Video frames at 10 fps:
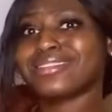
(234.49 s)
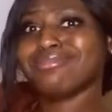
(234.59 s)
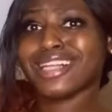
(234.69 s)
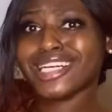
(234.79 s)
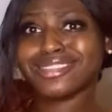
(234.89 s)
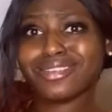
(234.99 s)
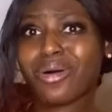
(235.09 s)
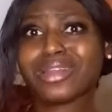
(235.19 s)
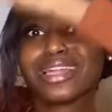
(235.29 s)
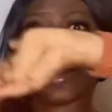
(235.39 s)
like
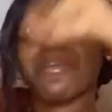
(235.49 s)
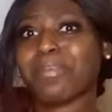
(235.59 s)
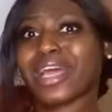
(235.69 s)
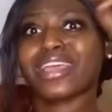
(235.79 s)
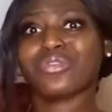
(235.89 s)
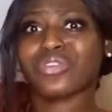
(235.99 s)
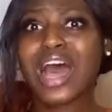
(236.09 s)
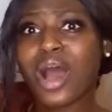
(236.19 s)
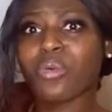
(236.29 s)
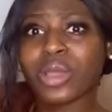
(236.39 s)
nana packed
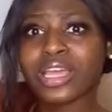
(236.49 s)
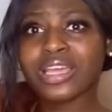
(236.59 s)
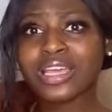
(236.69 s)
far away